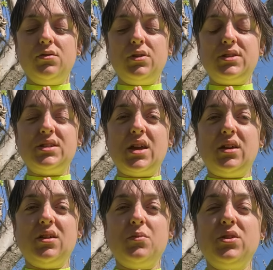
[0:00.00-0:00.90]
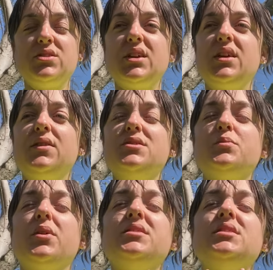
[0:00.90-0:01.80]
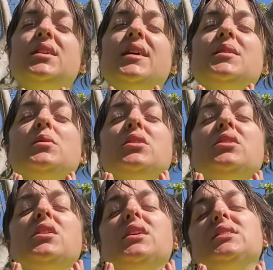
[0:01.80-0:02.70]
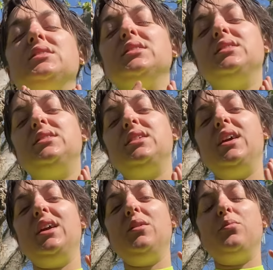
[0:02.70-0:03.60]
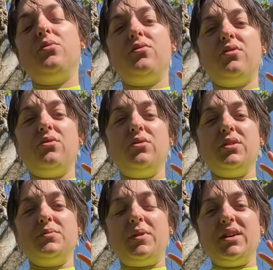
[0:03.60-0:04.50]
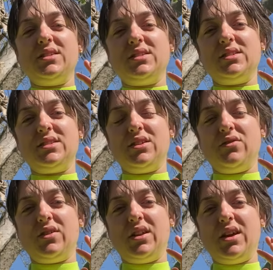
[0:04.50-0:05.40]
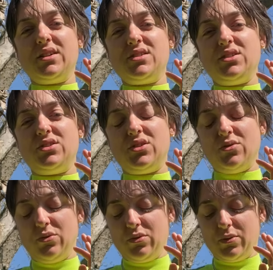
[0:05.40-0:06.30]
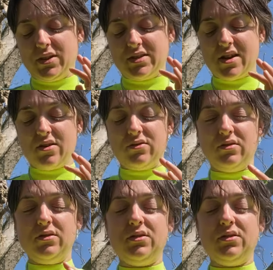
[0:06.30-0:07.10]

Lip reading: And when you're taking those breaths in, letting them go nice and deep through all those places that you've connected to all the way down.